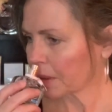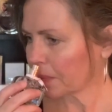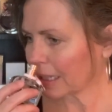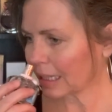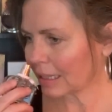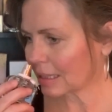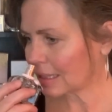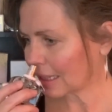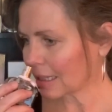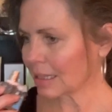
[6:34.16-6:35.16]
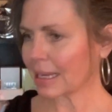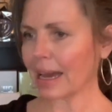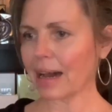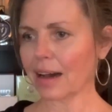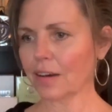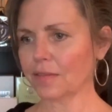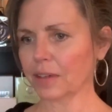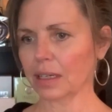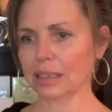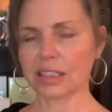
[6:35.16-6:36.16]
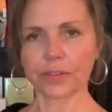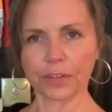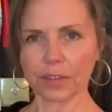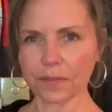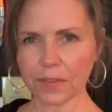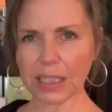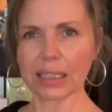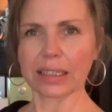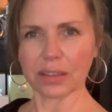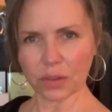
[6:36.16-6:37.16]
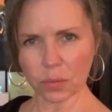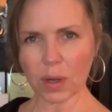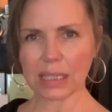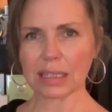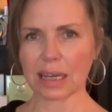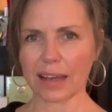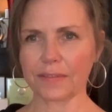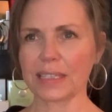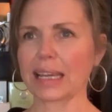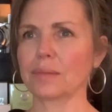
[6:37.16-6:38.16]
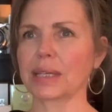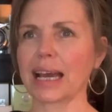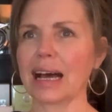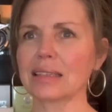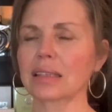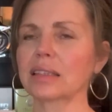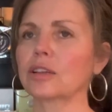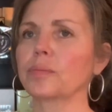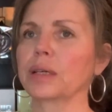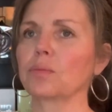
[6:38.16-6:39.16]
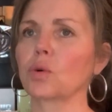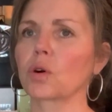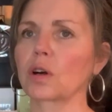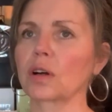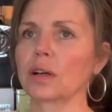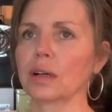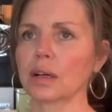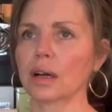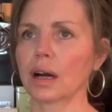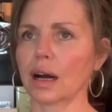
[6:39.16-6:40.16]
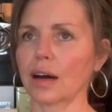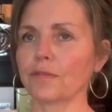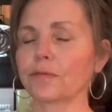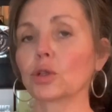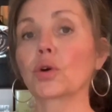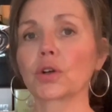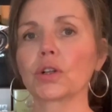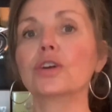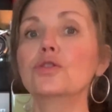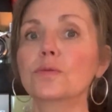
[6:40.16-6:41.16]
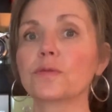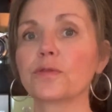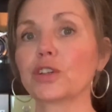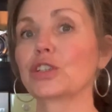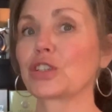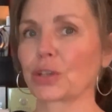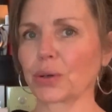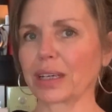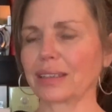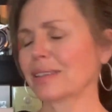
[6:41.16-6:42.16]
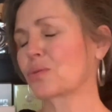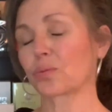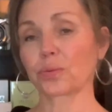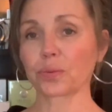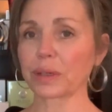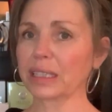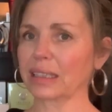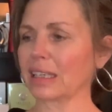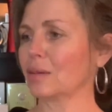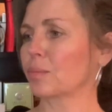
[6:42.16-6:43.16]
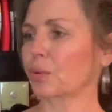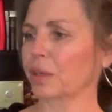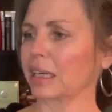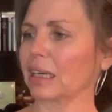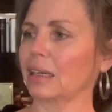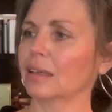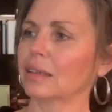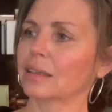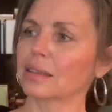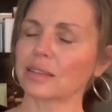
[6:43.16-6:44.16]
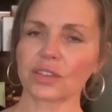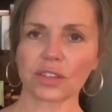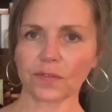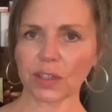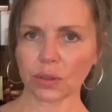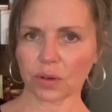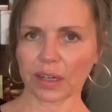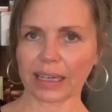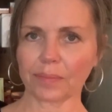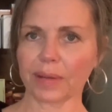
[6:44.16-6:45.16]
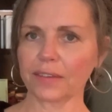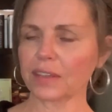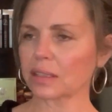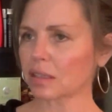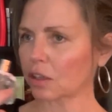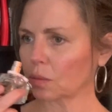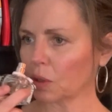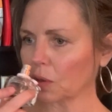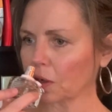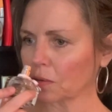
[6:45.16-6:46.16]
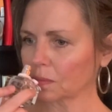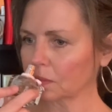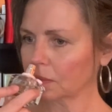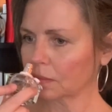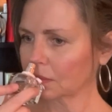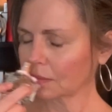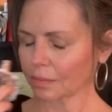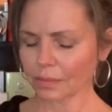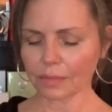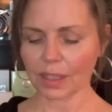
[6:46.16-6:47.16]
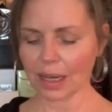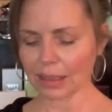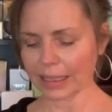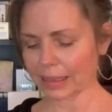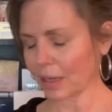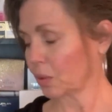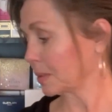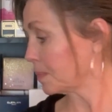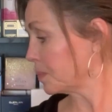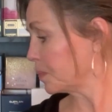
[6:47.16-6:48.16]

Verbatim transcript: but it does have a different feeling than the ones I've named. It has a little bit more uh, floral oomph to it. It's really pretty. This is Fiori by Vince Camuto. Mm, I like that one.